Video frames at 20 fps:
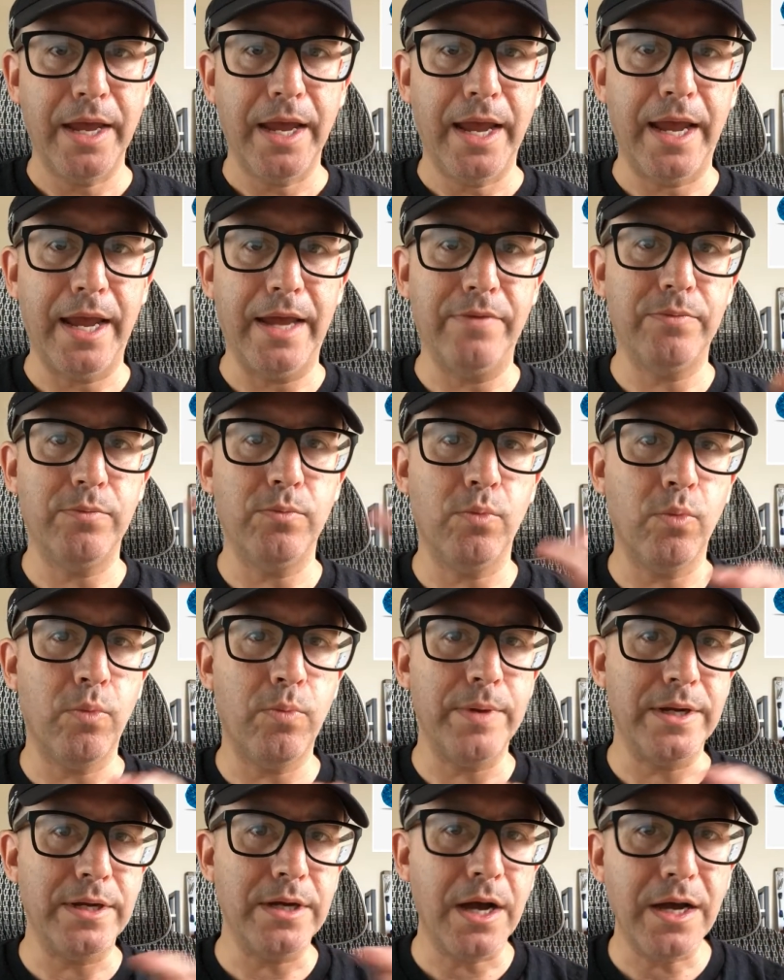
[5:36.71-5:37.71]
and
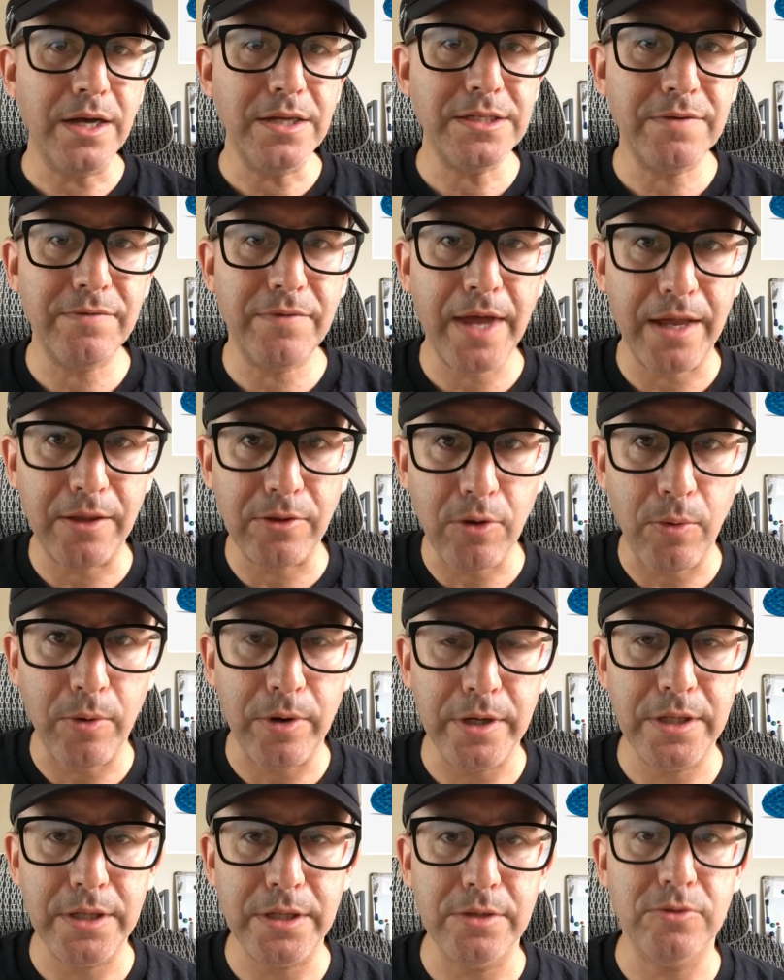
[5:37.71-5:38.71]
because of that lower
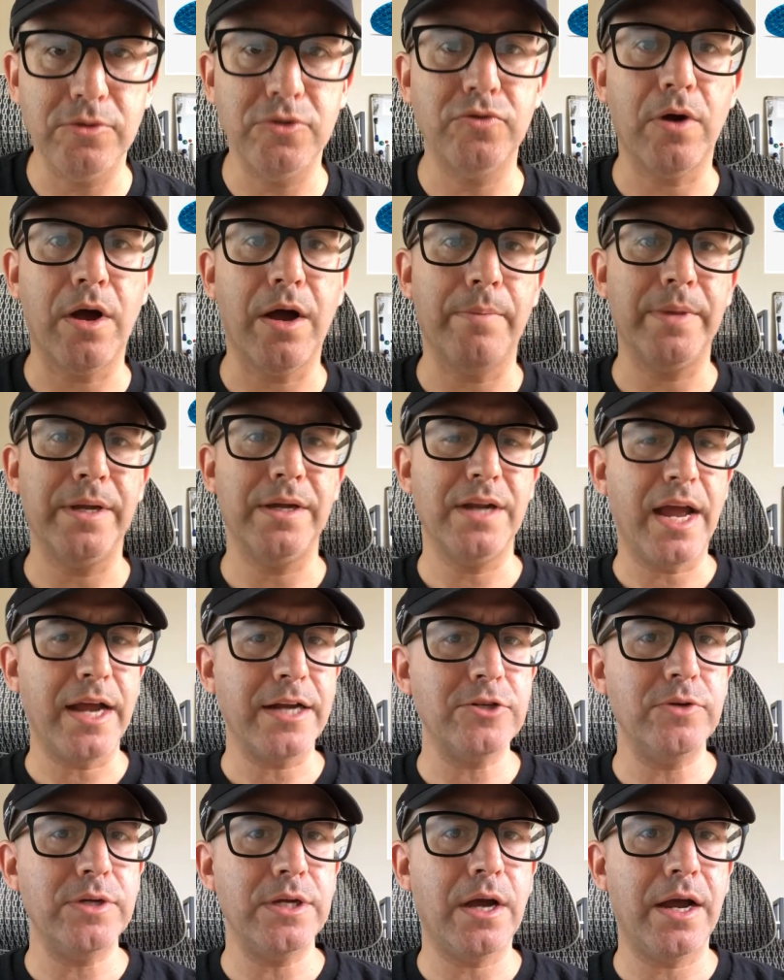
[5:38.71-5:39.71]
heel drop, it
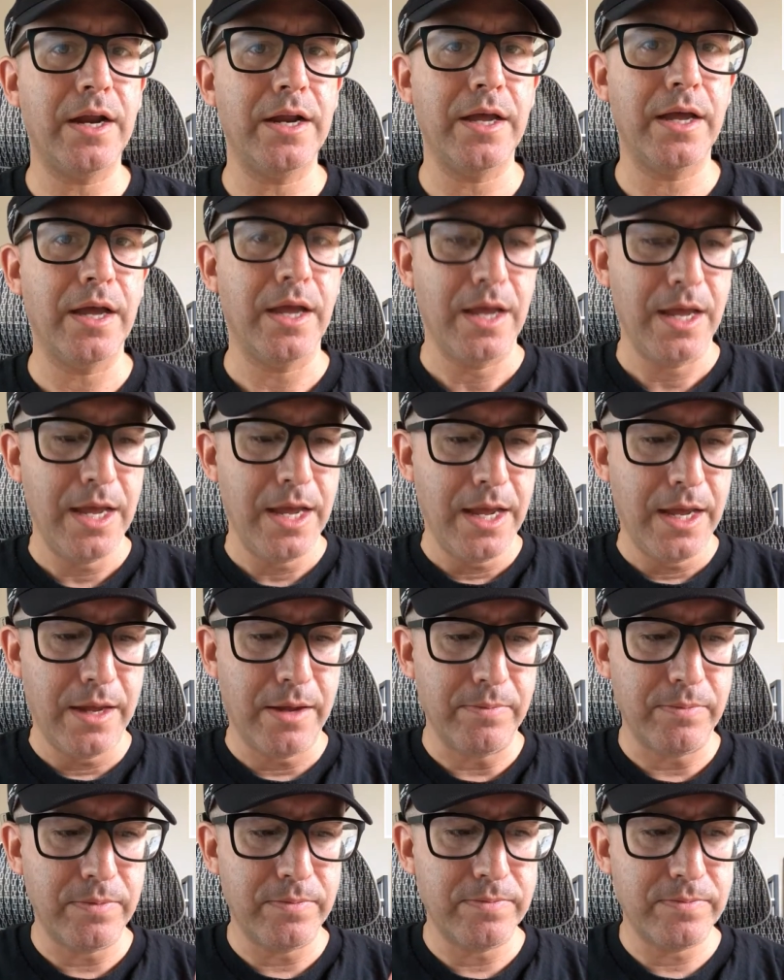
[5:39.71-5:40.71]
actually
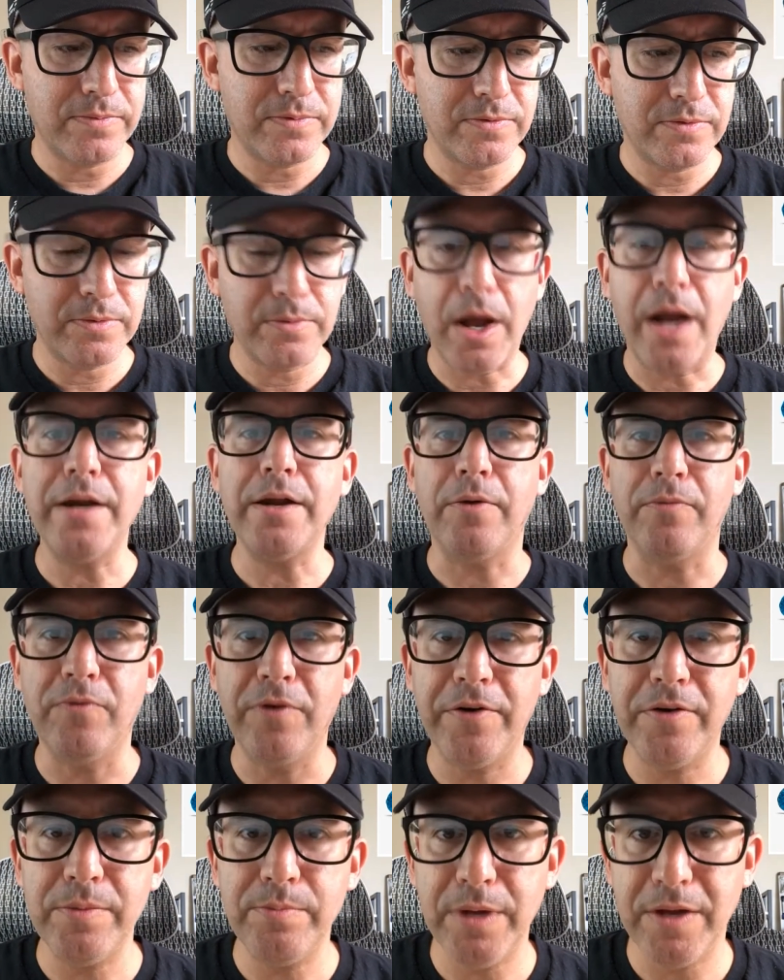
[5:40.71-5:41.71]
gotten a
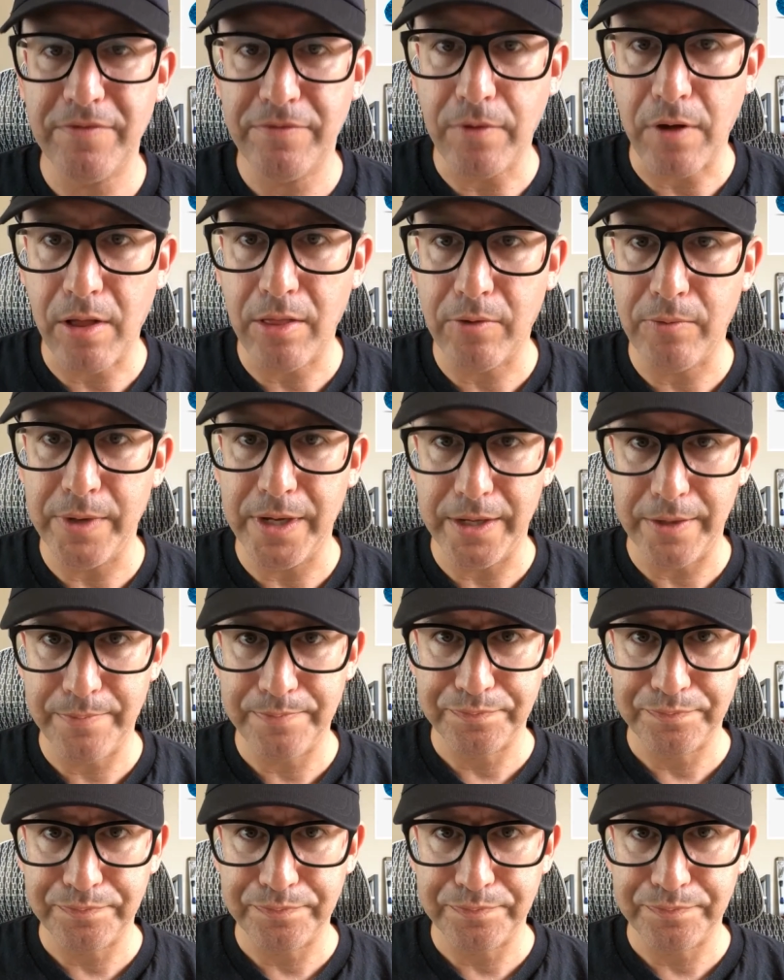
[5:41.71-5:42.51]
very big following